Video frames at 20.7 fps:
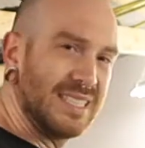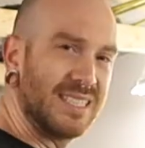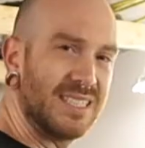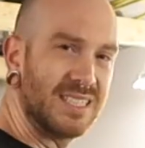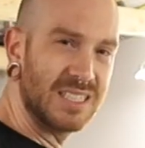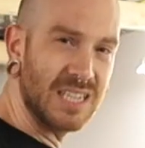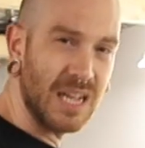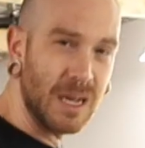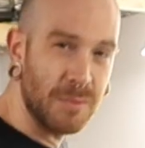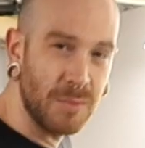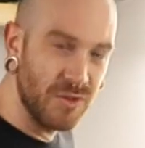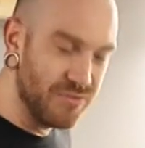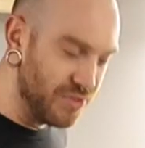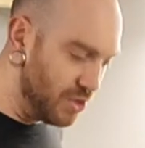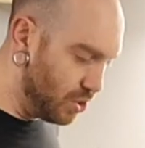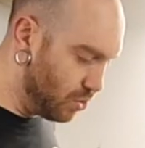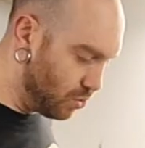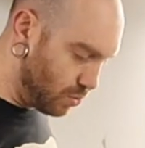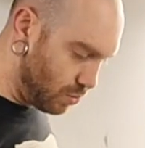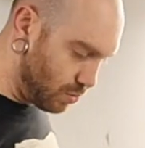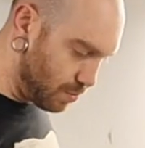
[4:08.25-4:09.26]
Some of
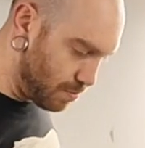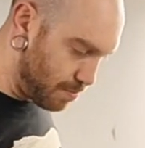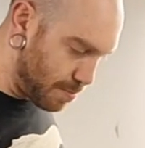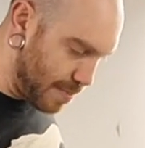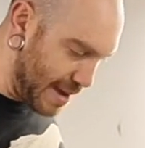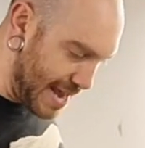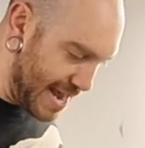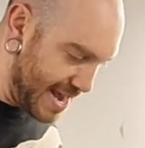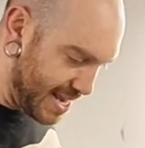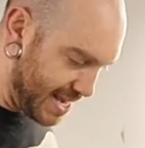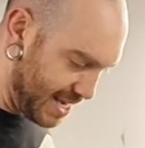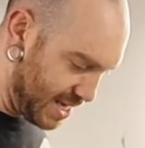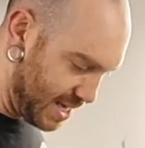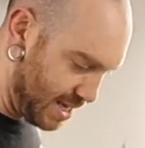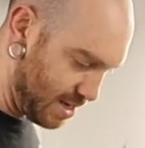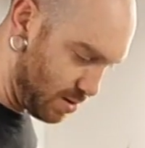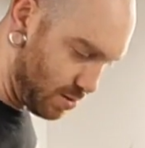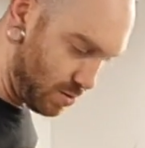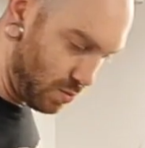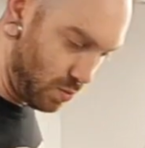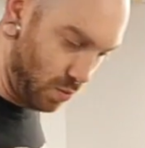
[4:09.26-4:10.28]
you
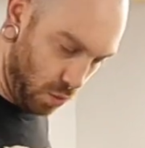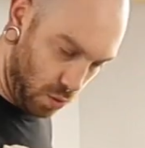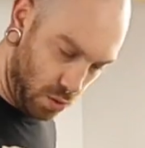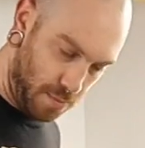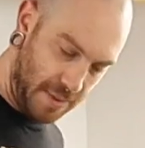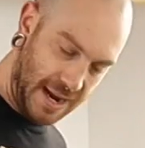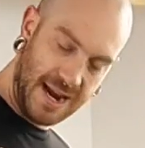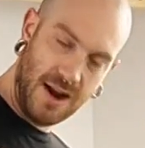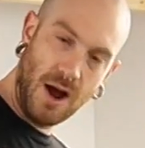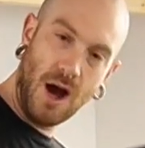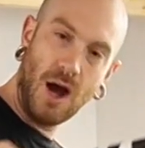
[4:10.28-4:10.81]
may or may